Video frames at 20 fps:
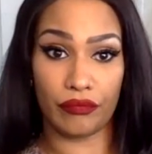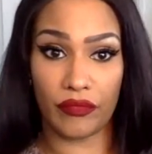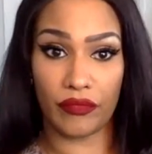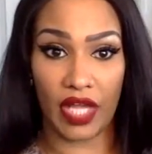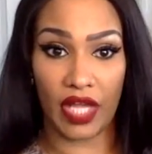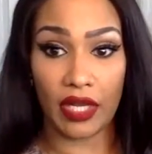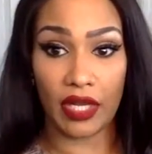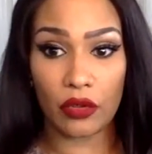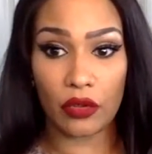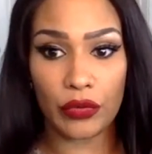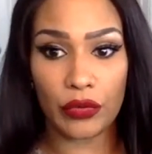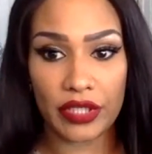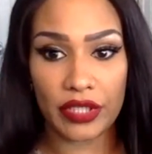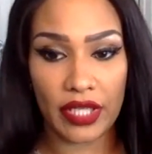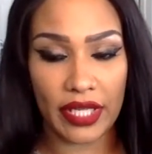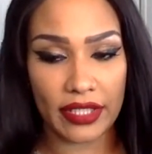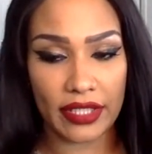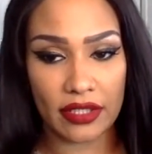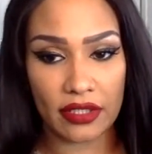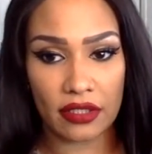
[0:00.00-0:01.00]
I had to quit
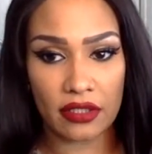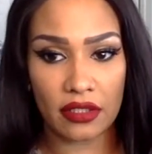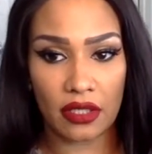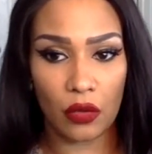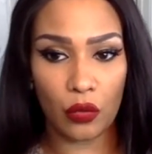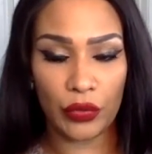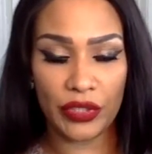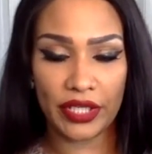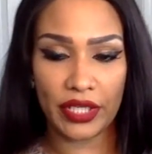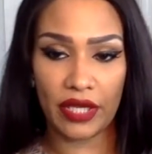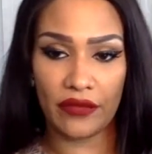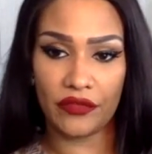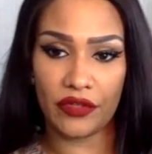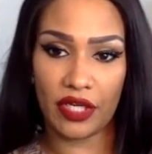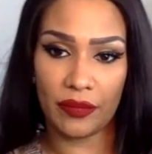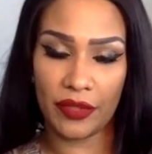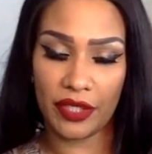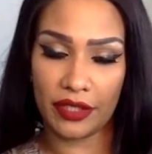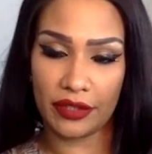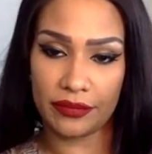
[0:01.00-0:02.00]
like a week after I
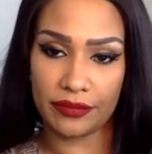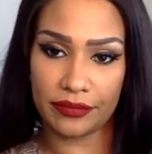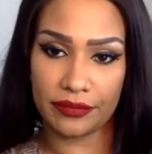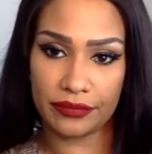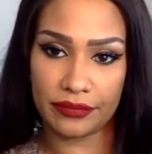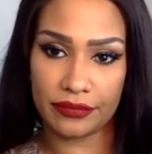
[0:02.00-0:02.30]
met him.